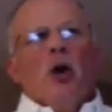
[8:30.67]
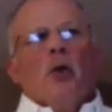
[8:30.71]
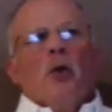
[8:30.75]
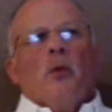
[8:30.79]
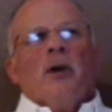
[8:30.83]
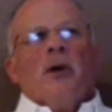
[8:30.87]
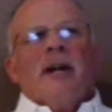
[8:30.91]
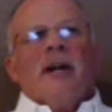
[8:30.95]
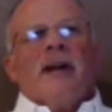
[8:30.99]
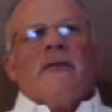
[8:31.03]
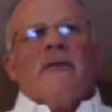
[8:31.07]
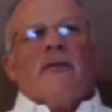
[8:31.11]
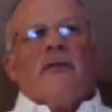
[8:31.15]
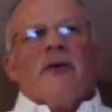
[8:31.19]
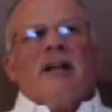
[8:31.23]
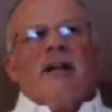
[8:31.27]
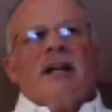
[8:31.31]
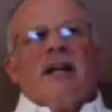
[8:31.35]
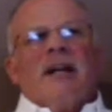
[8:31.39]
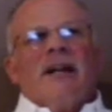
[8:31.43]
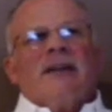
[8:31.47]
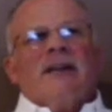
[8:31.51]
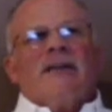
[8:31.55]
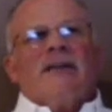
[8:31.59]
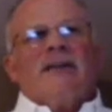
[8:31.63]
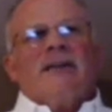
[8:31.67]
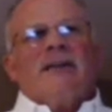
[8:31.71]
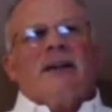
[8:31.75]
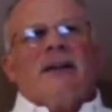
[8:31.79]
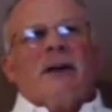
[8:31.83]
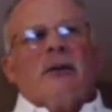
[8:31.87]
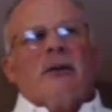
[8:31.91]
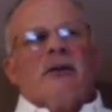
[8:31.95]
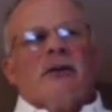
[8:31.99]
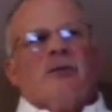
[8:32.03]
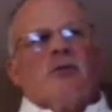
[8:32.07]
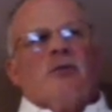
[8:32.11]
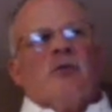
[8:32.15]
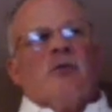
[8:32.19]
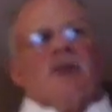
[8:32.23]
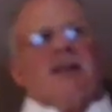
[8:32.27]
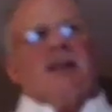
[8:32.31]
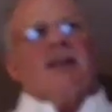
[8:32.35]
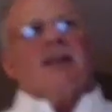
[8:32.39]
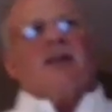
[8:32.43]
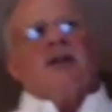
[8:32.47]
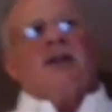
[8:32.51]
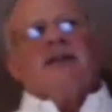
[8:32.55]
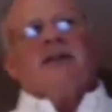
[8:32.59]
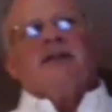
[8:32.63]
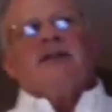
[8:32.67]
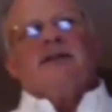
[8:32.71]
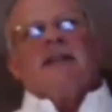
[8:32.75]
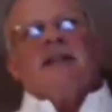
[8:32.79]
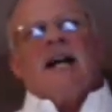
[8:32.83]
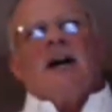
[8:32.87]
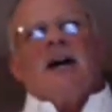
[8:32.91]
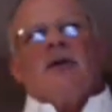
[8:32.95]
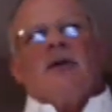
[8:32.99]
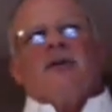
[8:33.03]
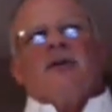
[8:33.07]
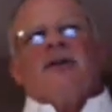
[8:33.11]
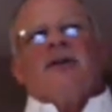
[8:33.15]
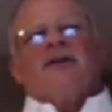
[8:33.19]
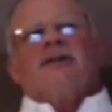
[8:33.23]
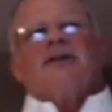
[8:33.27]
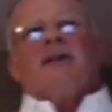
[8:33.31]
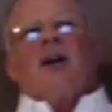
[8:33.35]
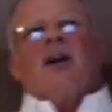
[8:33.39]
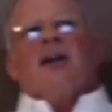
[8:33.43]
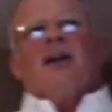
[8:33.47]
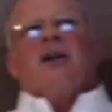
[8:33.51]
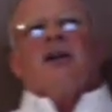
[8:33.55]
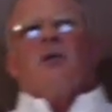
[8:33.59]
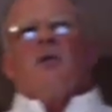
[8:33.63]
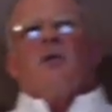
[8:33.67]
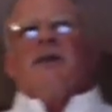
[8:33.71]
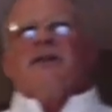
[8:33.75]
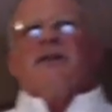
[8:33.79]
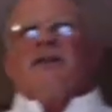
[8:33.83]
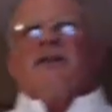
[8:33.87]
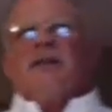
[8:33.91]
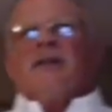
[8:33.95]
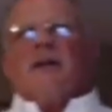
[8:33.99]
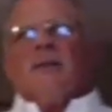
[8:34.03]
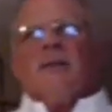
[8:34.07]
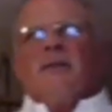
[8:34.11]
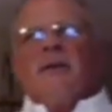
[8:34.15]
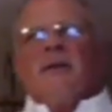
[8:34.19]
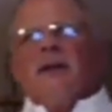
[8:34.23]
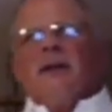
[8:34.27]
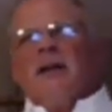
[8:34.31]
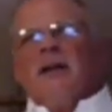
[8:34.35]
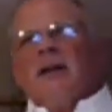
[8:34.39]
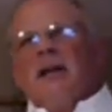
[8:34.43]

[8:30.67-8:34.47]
whatever it is, there is really good, sound, solid wisdom